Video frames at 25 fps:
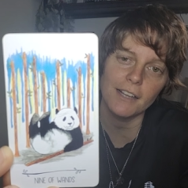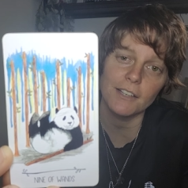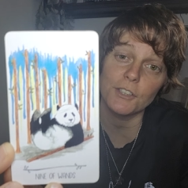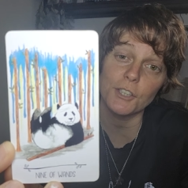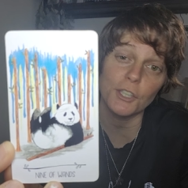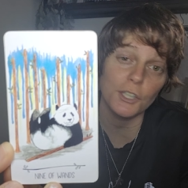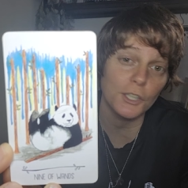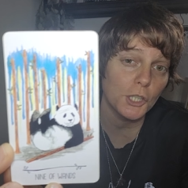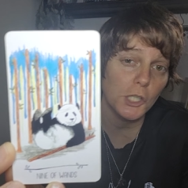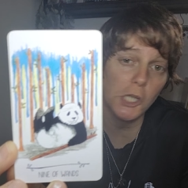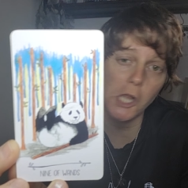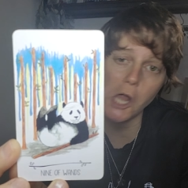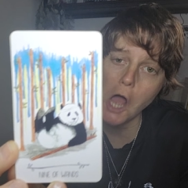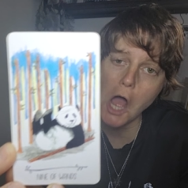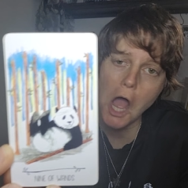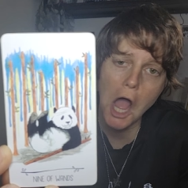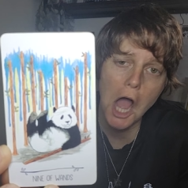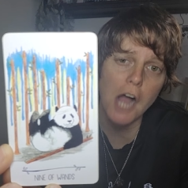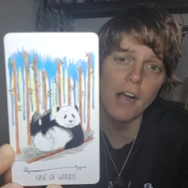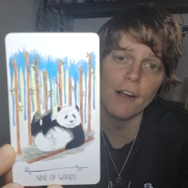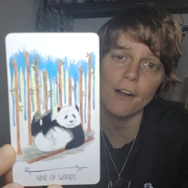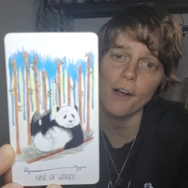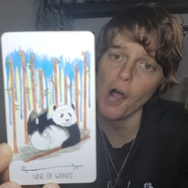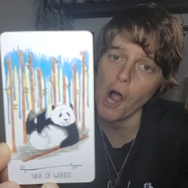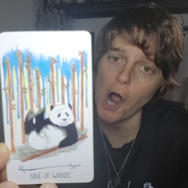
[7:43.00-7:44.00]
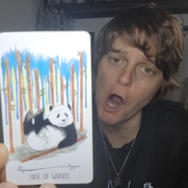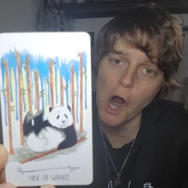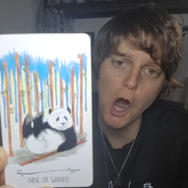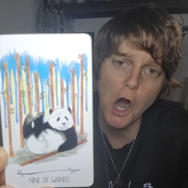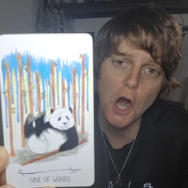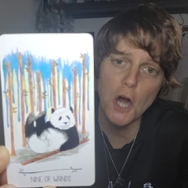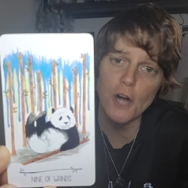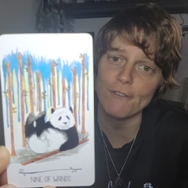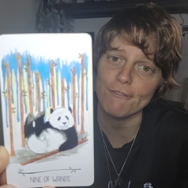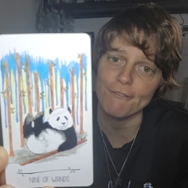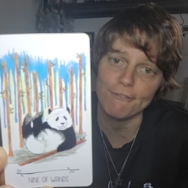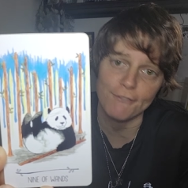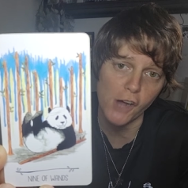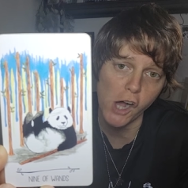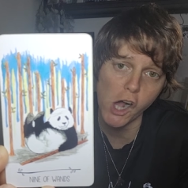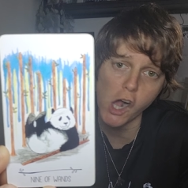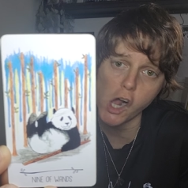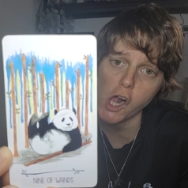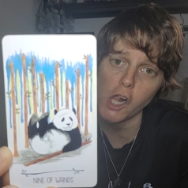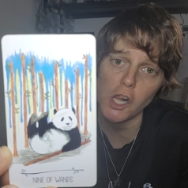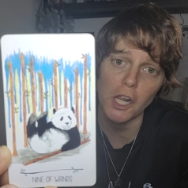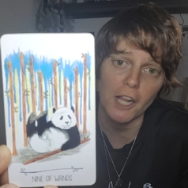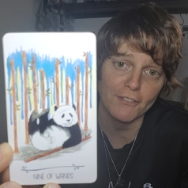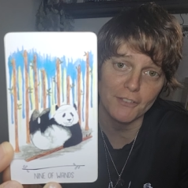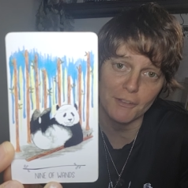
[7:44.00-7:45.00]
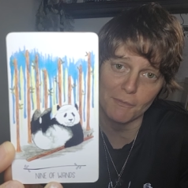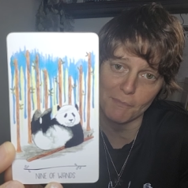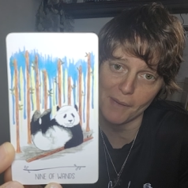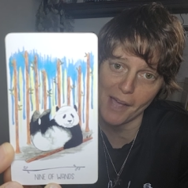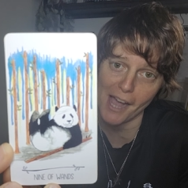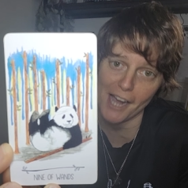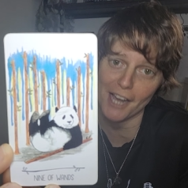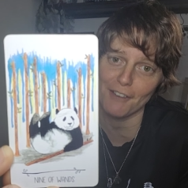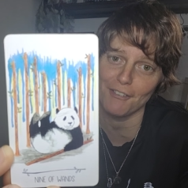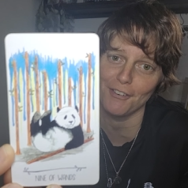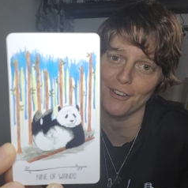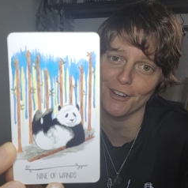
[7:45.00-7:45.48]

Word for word: took a long, hard fall off the back of a